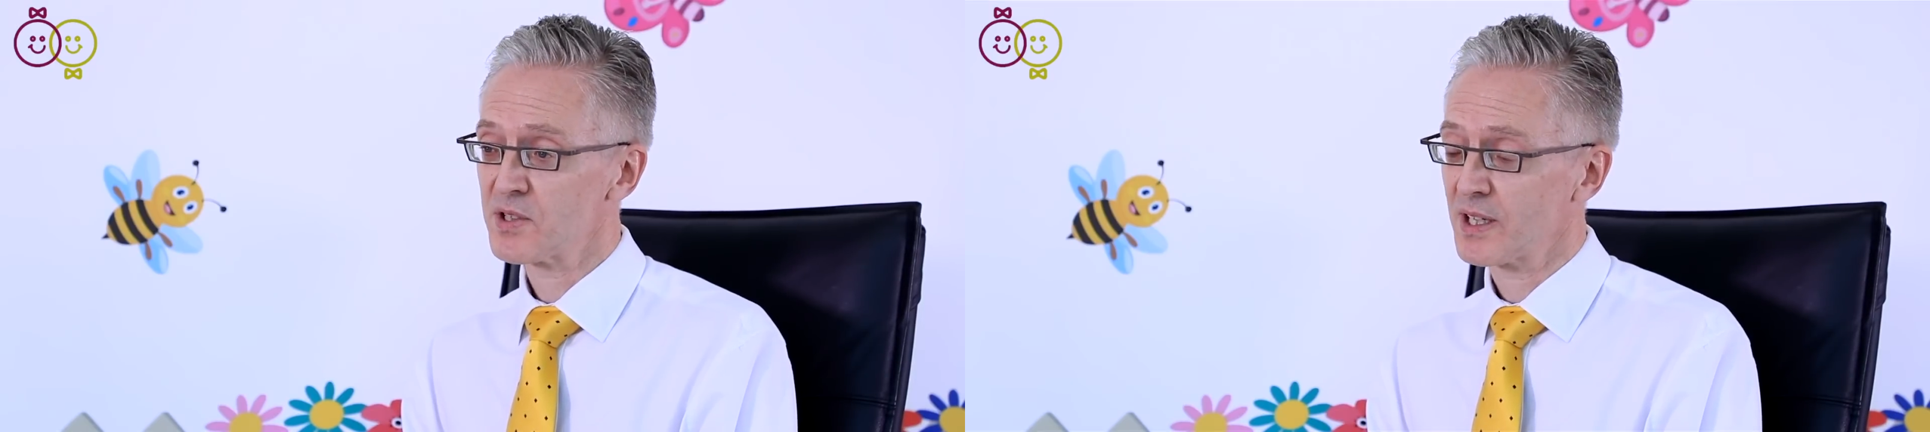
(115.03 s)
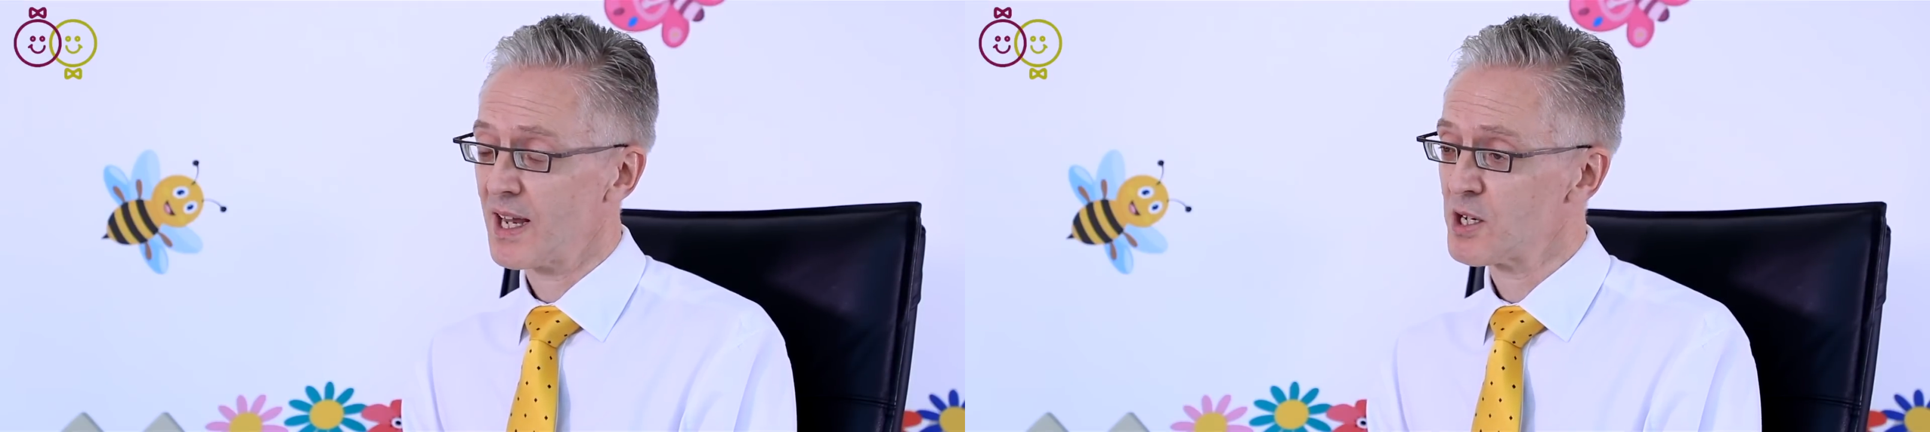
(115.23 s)

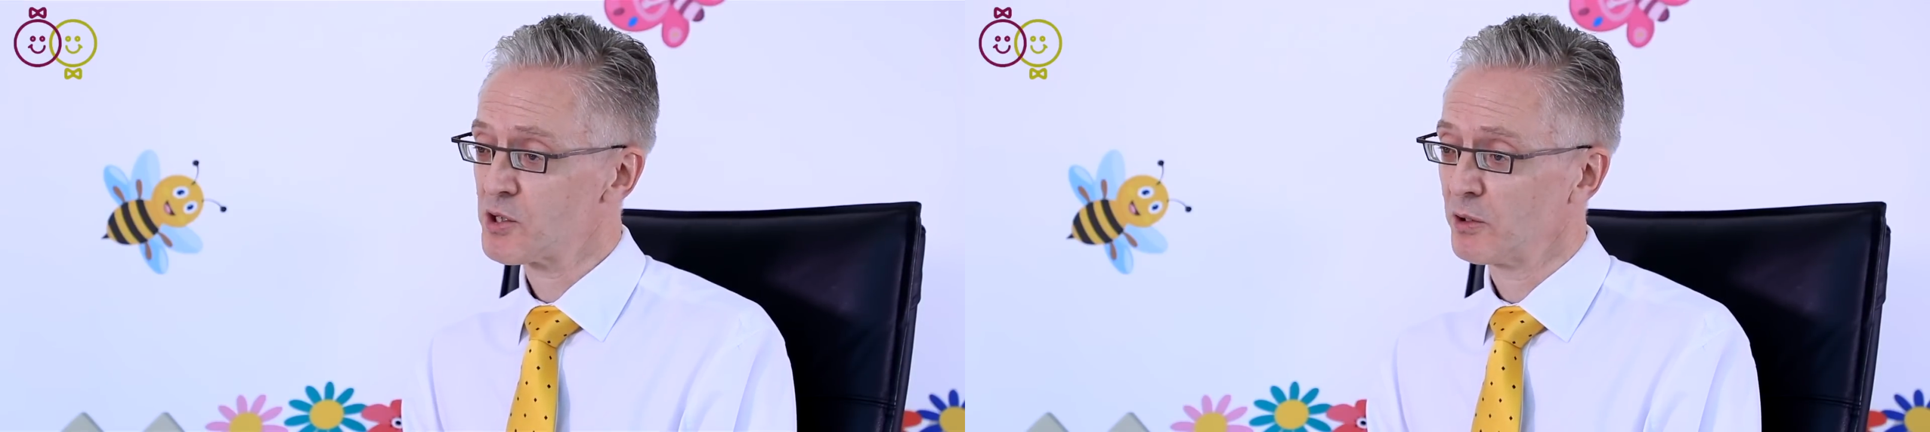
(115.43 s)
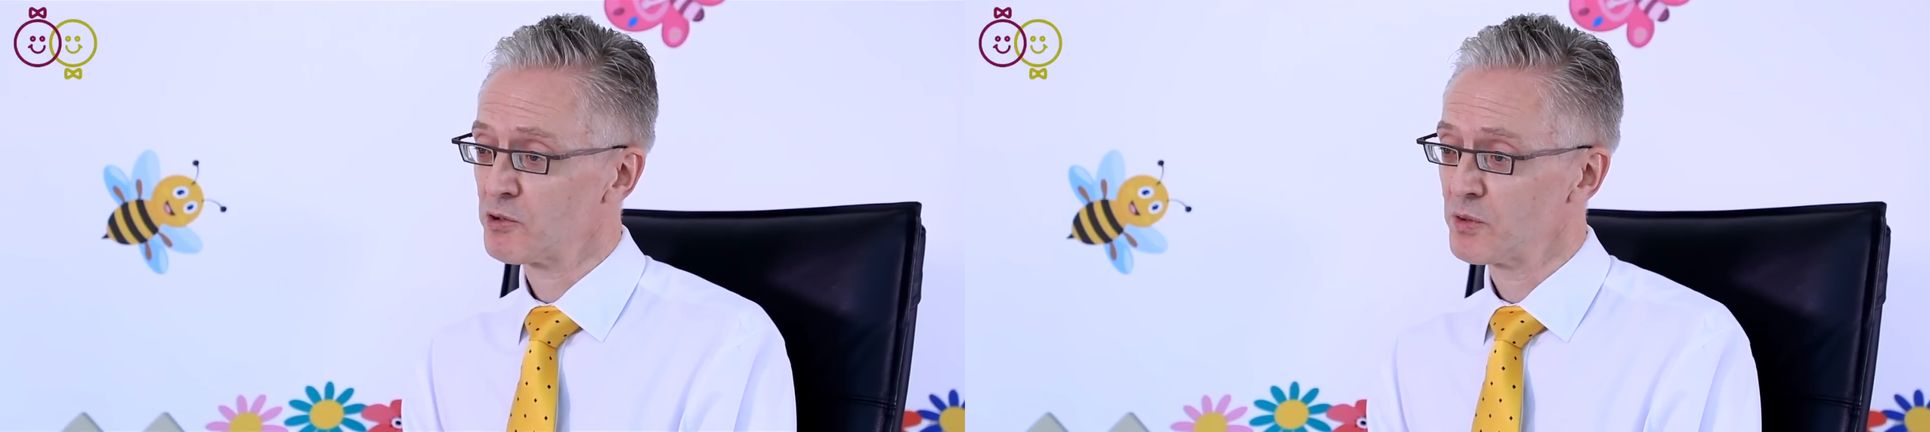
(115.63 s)
to get
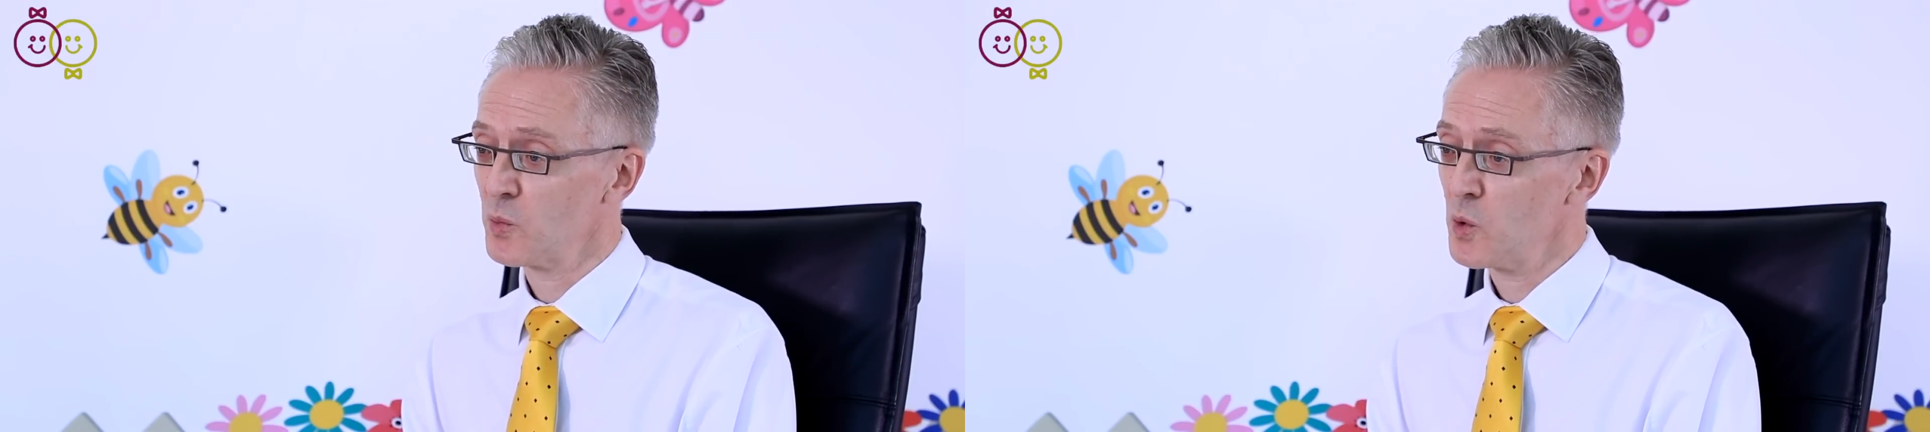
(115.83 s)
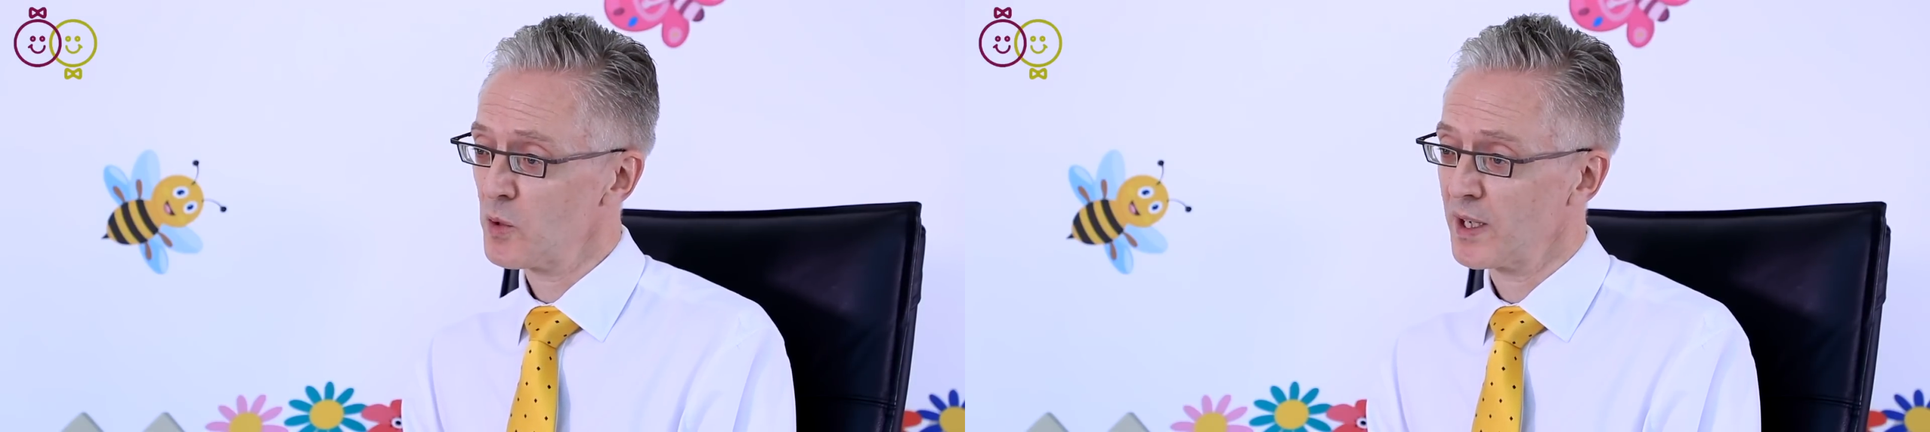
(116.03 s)
children
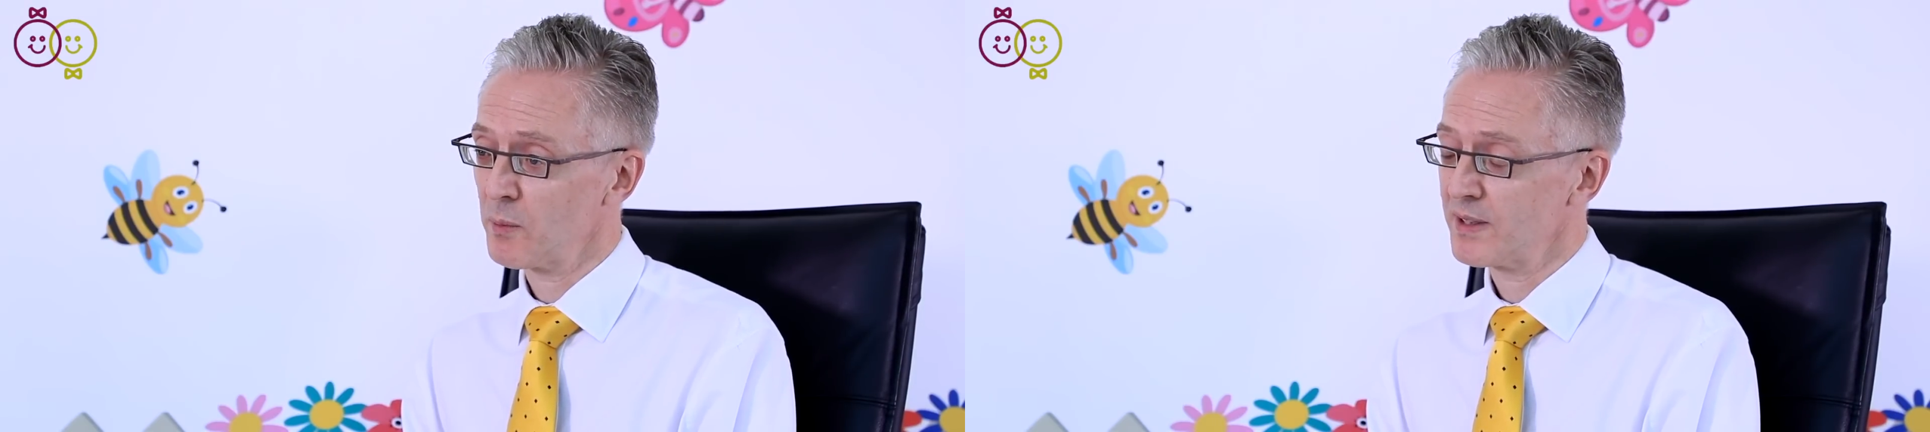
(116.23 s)
walking